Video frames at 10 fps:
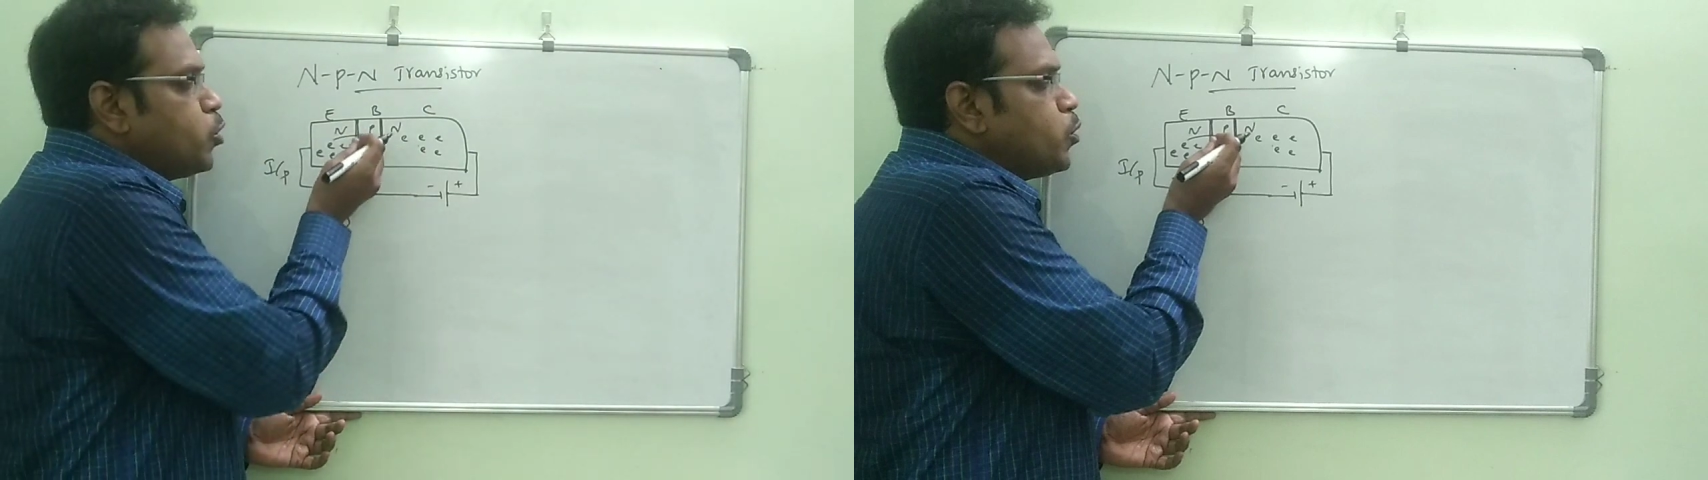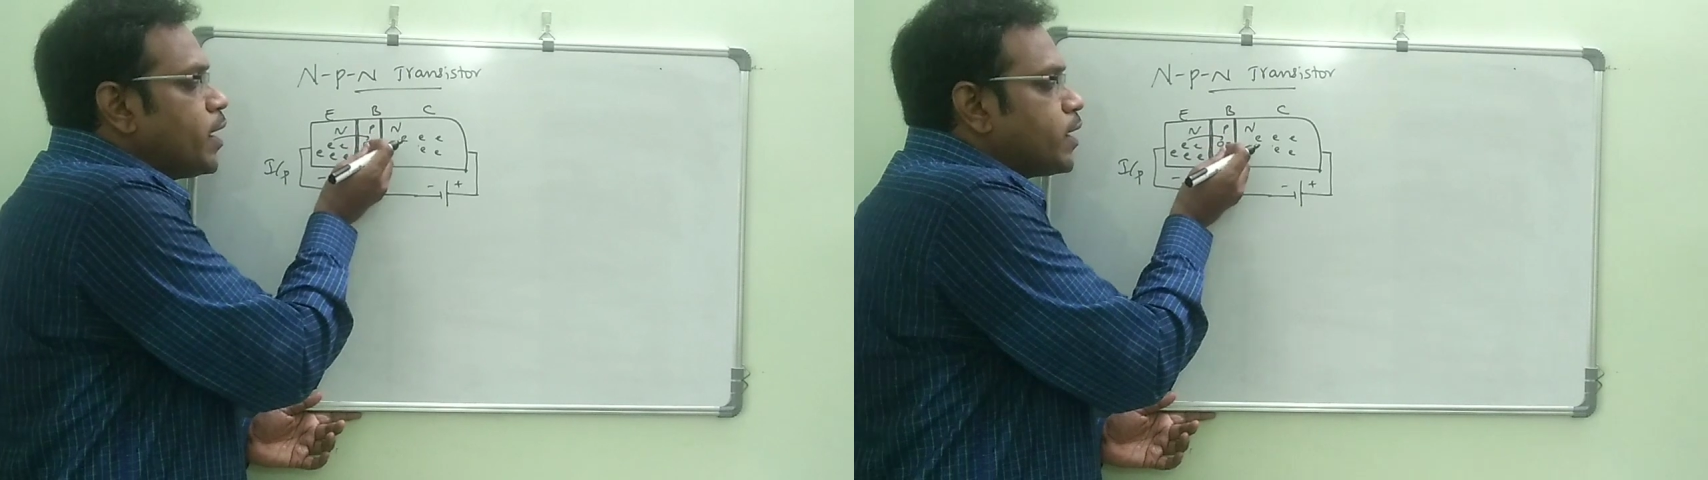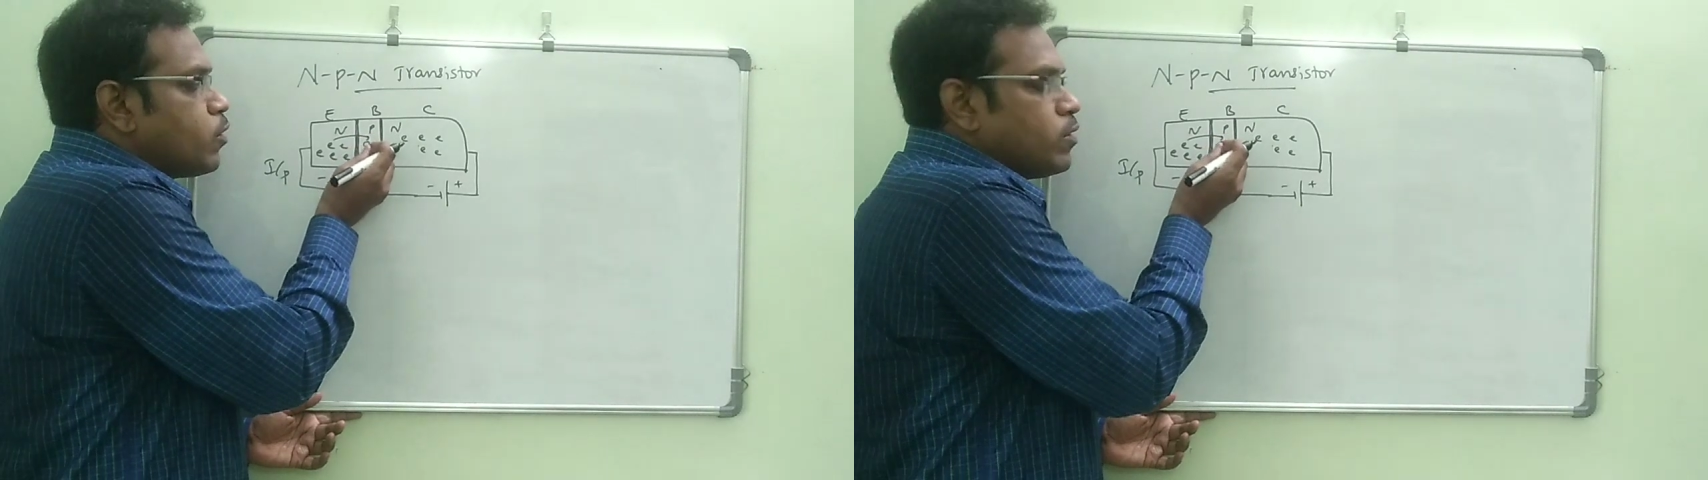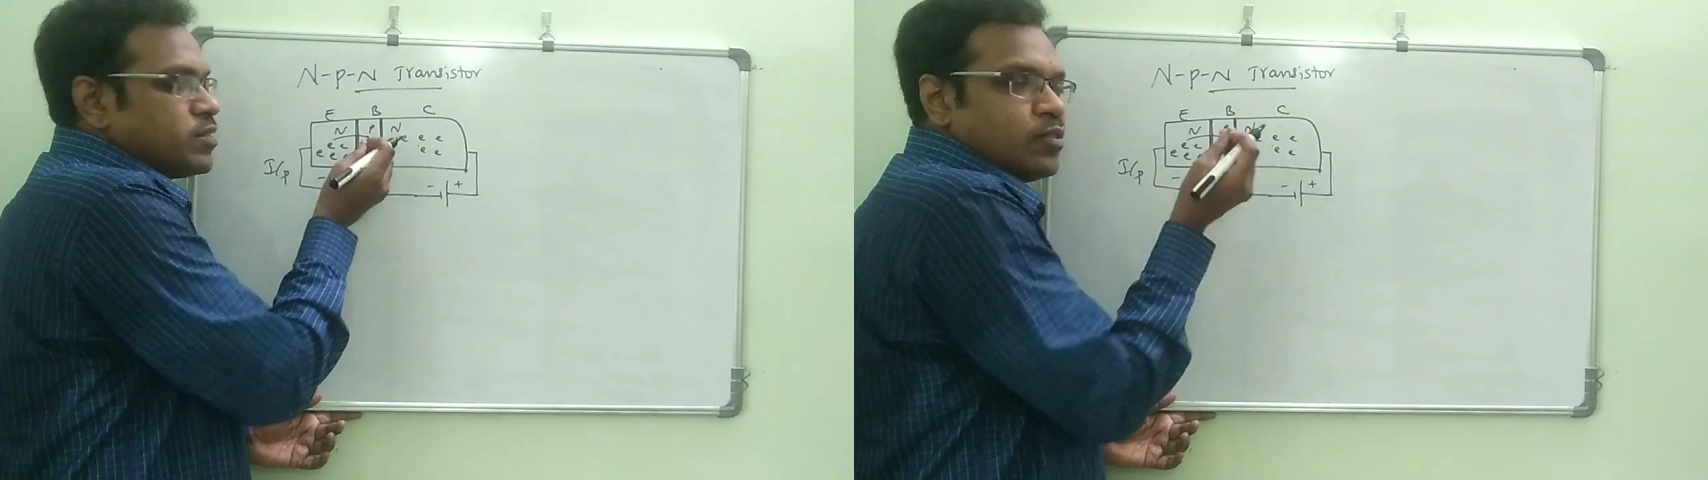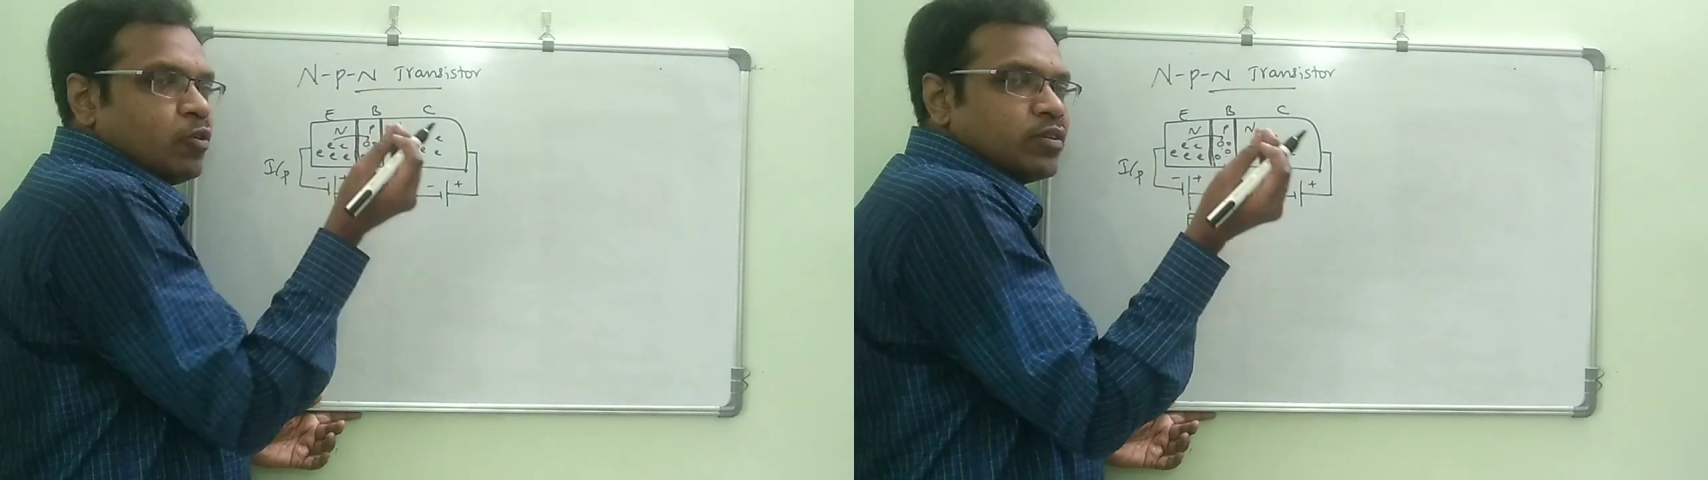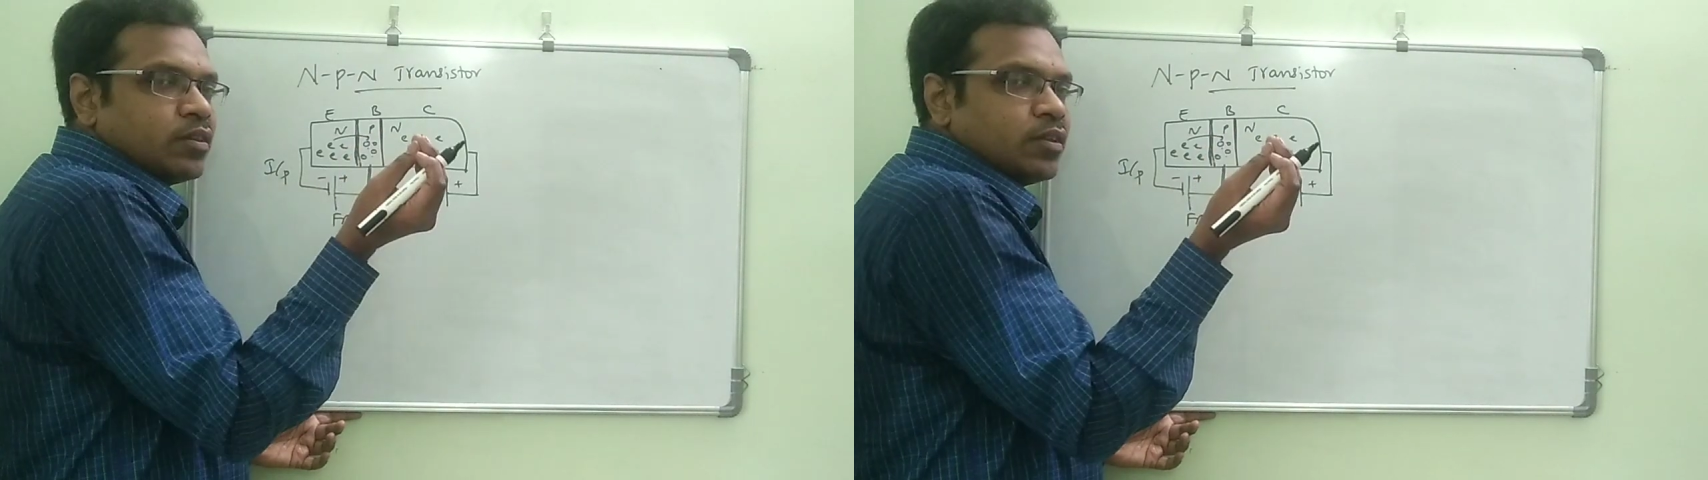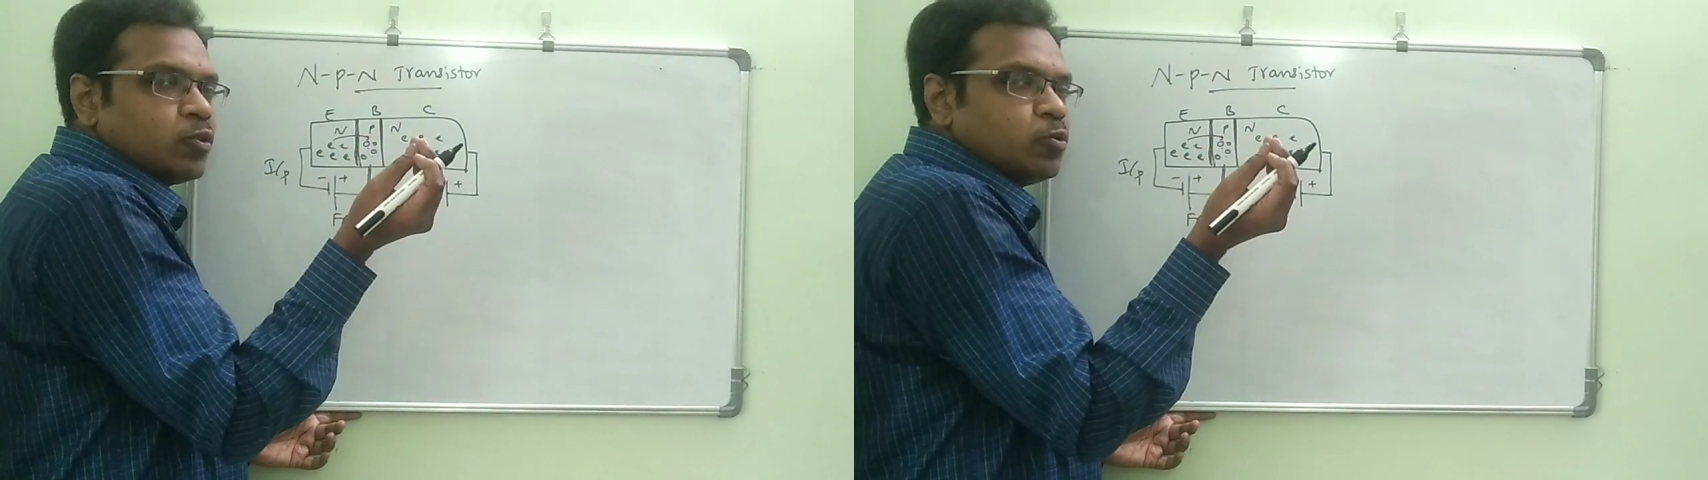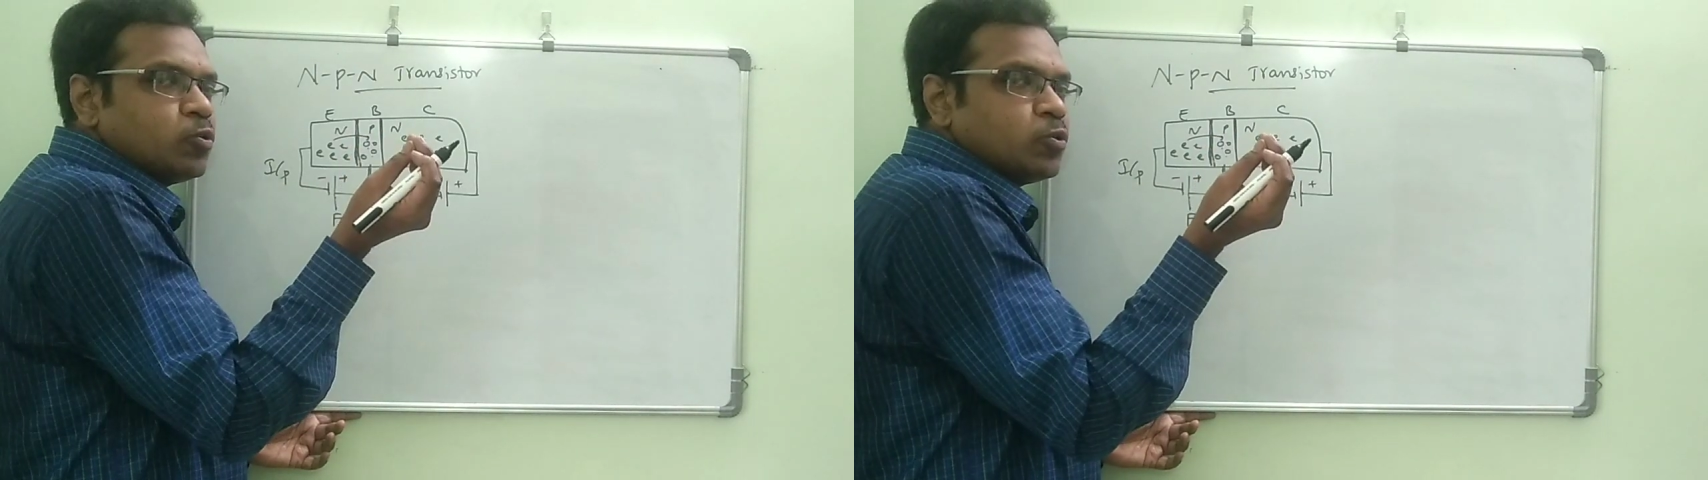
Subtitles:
a few electrons or